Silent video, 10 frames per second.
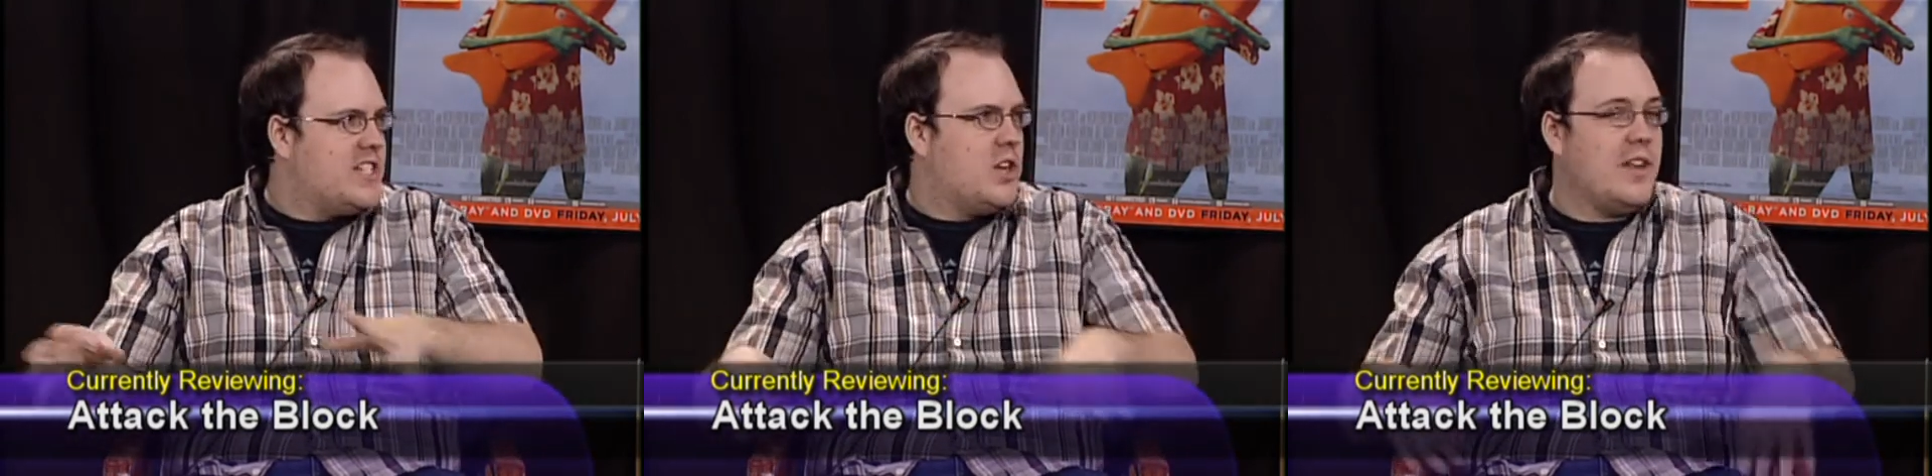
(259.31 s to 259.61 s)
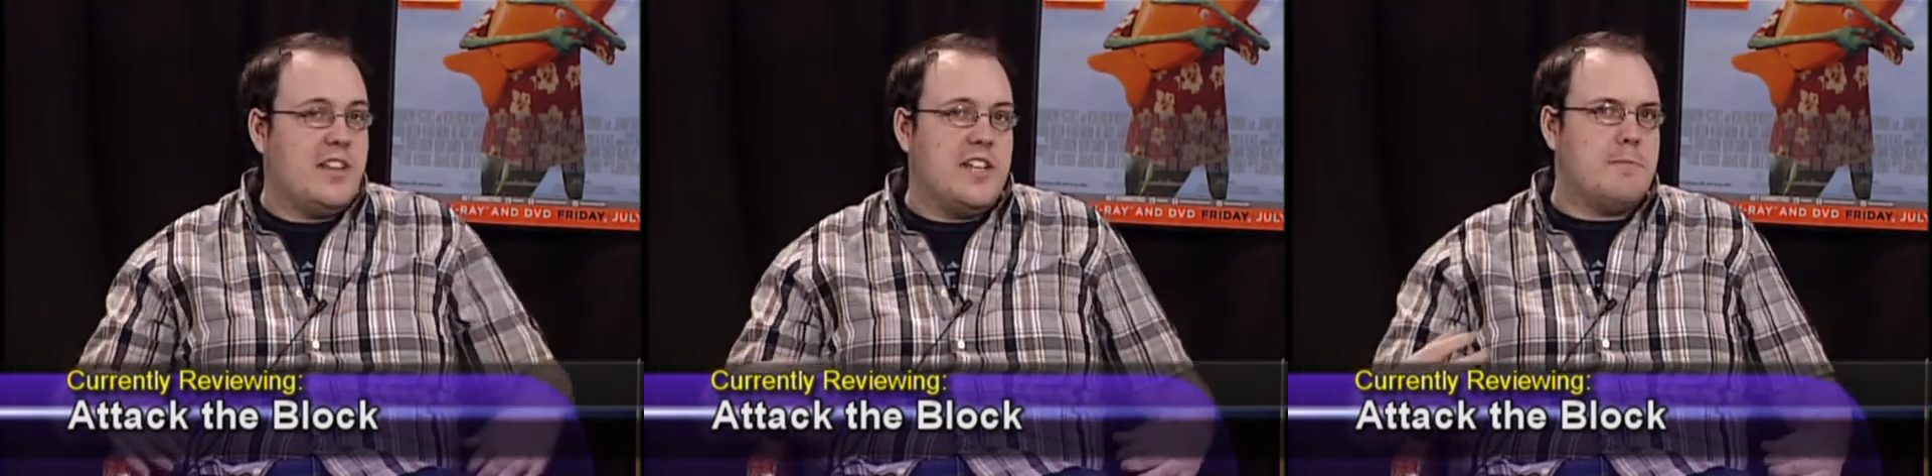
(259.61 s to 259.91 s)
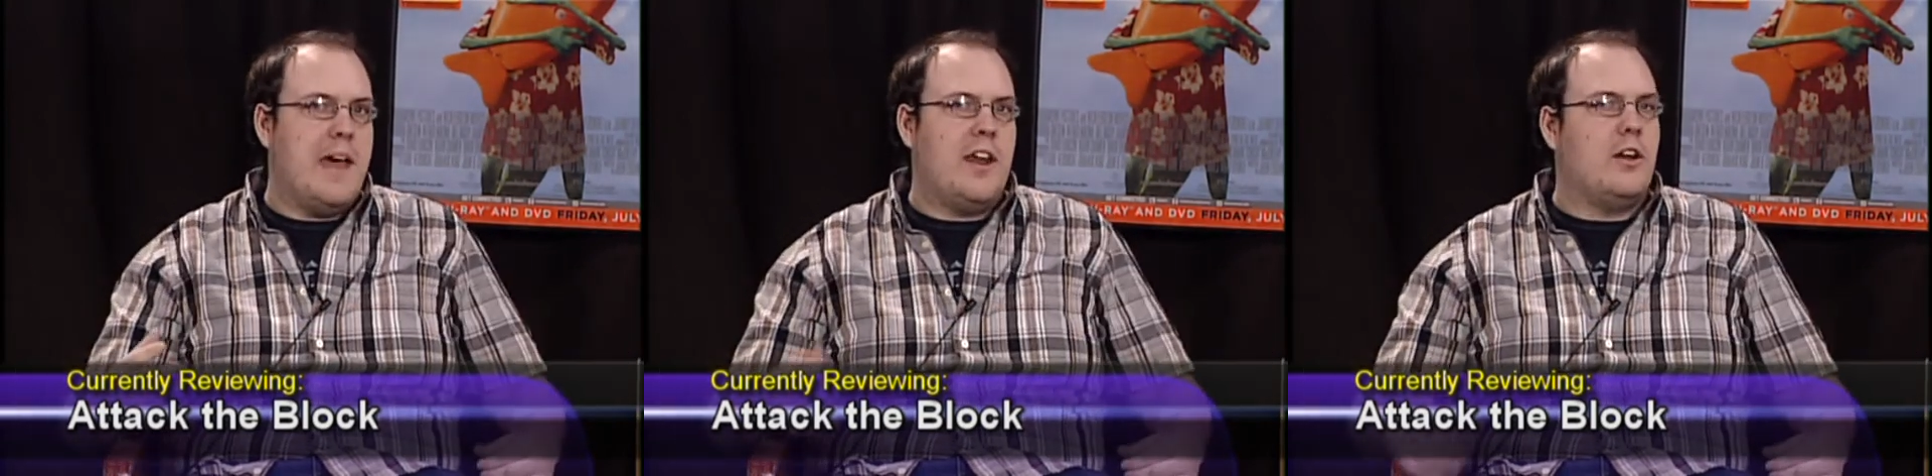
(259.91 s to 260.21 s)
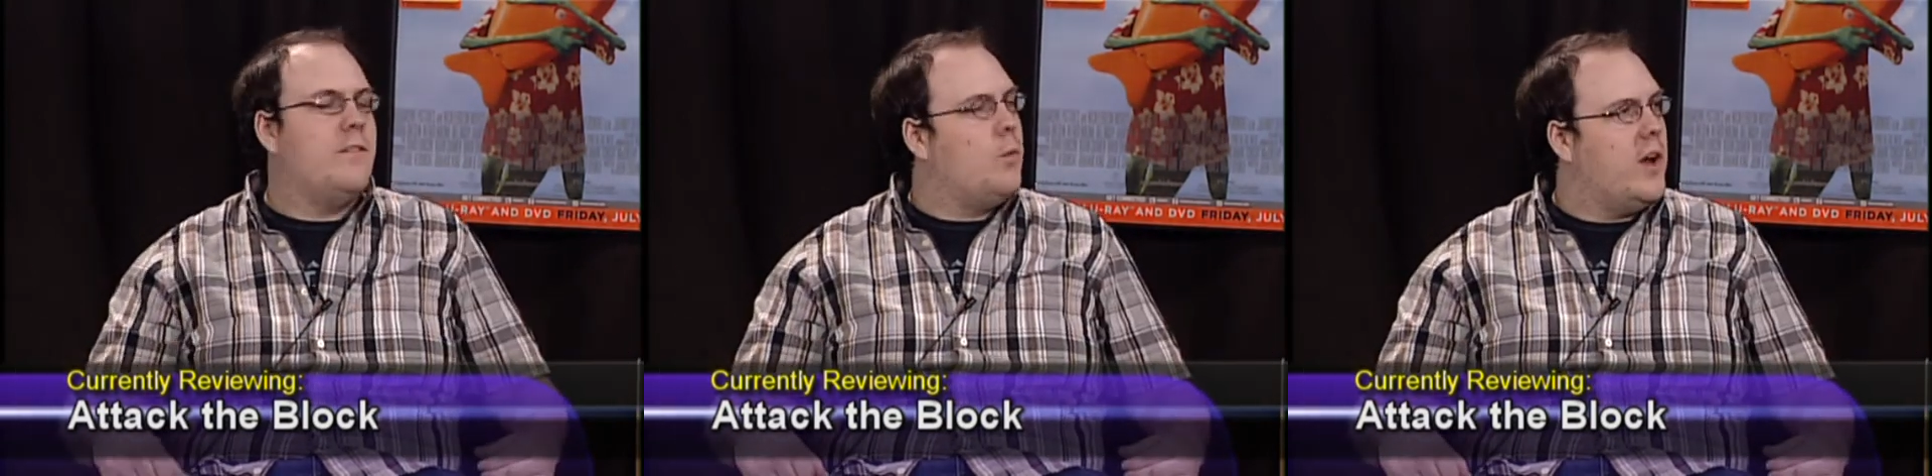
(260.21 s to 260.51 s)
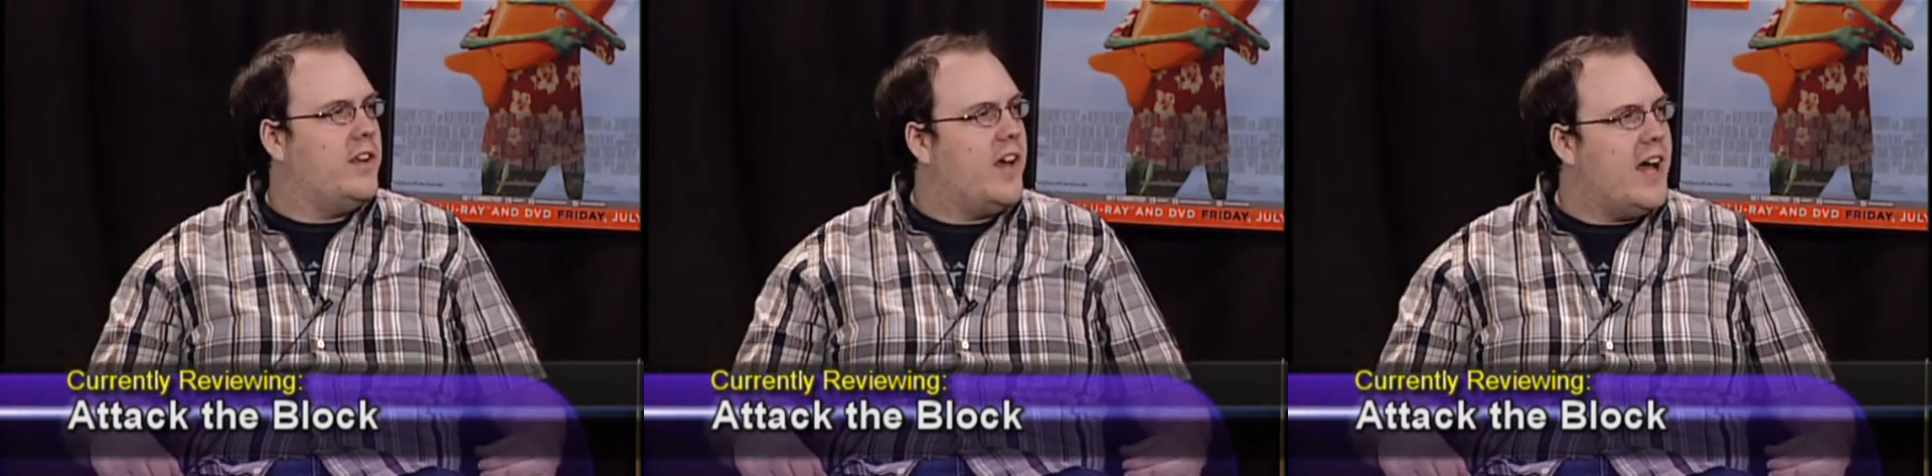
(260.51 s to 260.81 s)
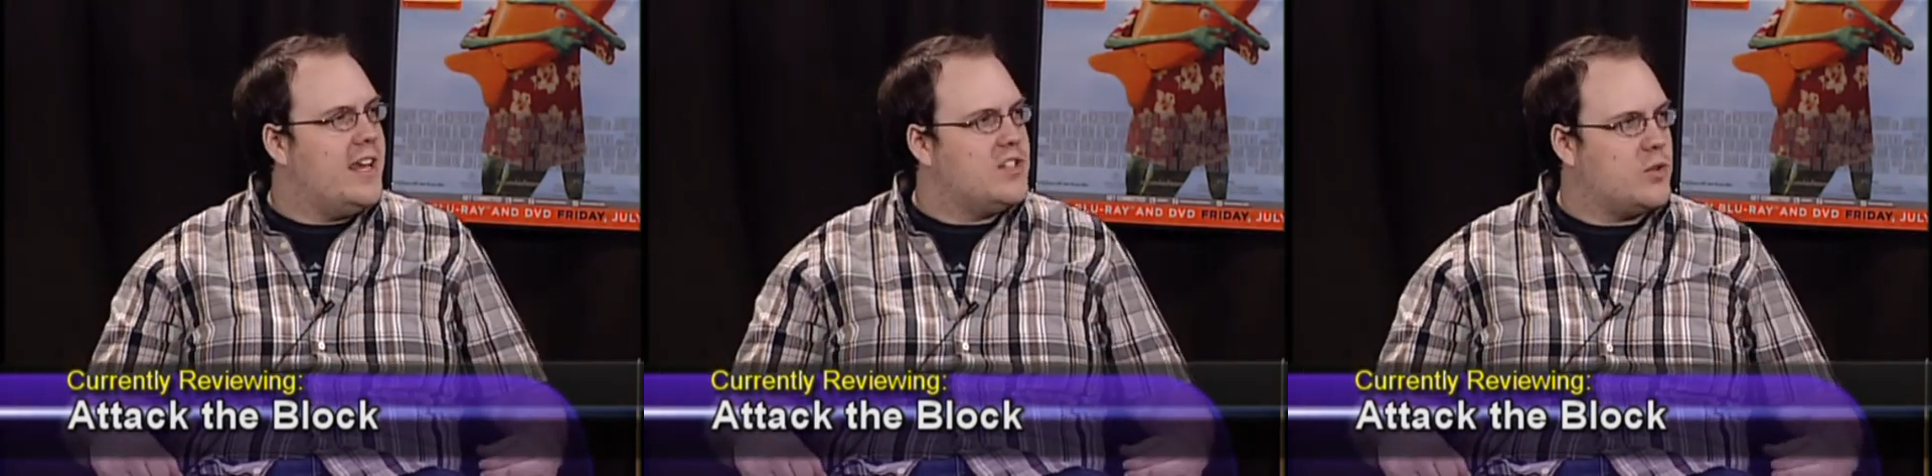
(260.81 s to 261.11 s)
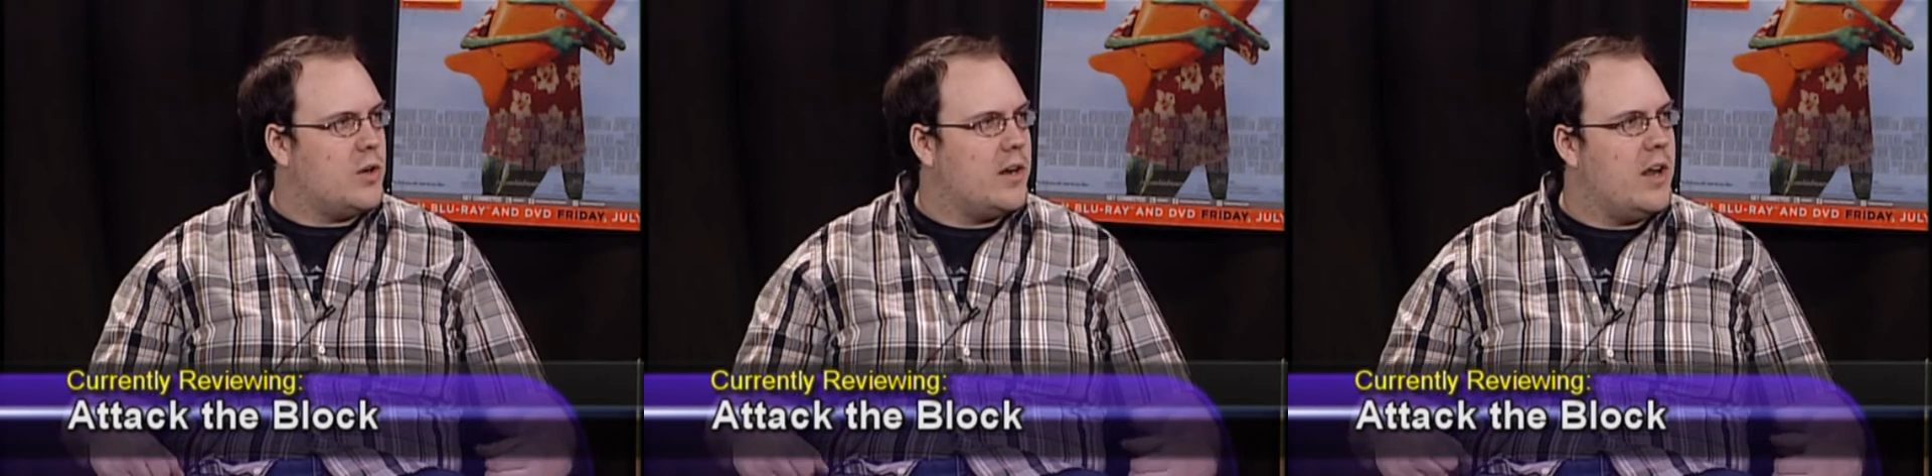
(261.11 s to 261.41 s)
So it does matter if one
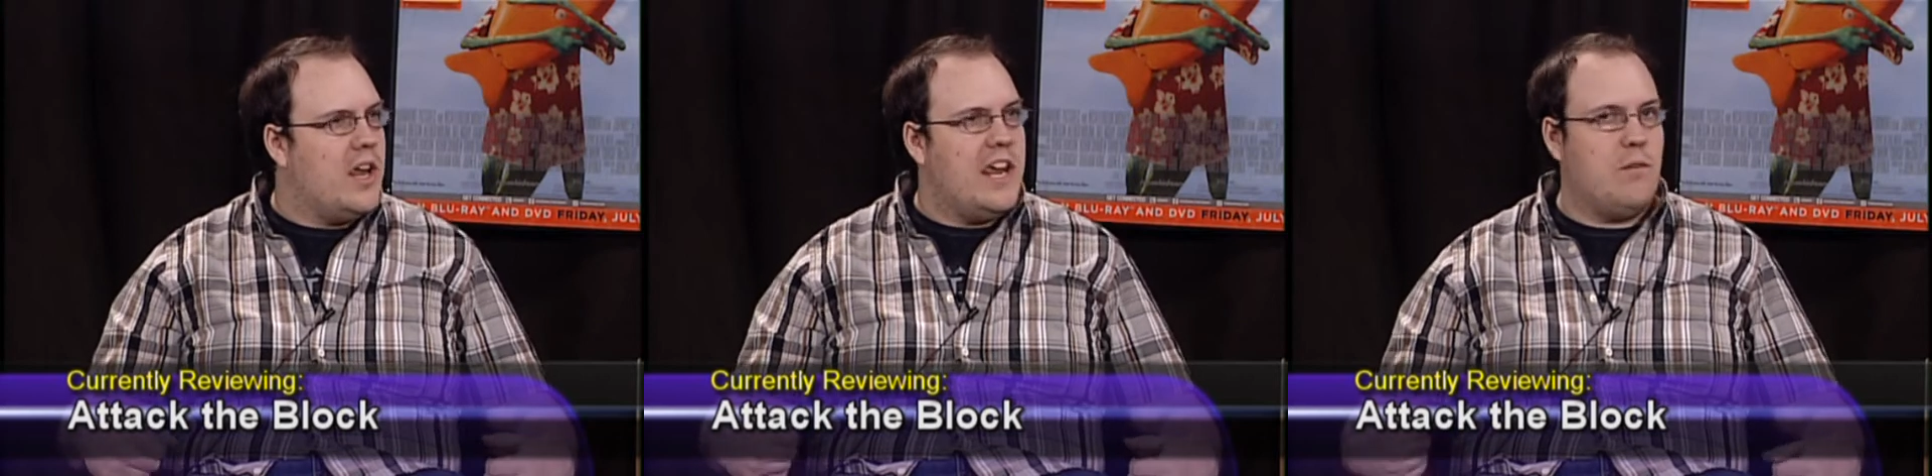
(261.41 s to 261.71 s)
dies or yeah.